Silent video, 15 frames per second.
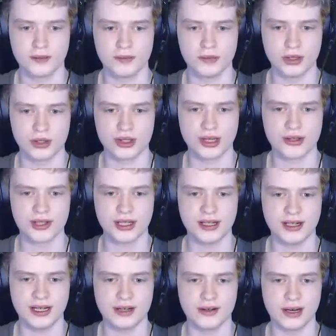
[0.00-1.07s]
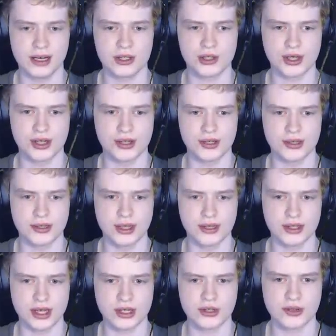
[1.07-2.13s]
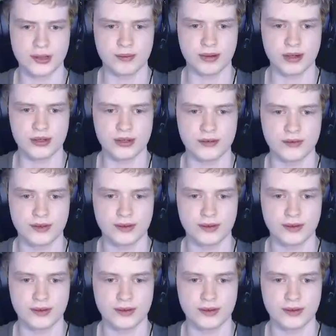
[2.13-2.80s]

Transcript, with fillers: There's nothing in here, actually. That's actually impressive.